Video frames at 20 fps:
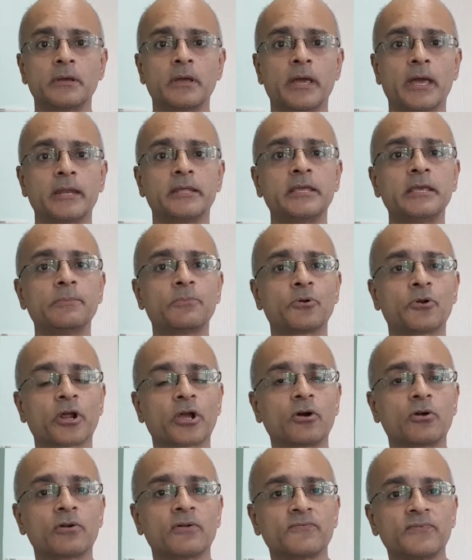and keep a
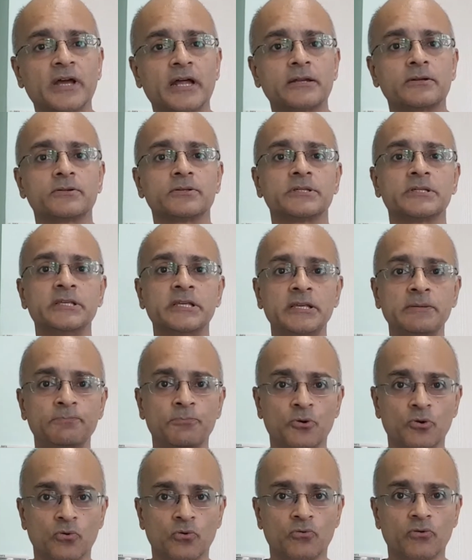record of that to see
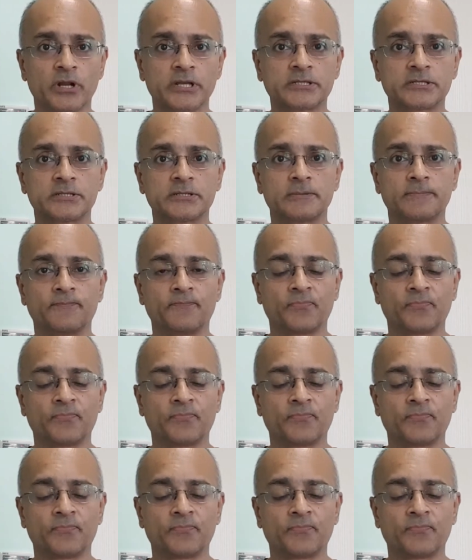progress.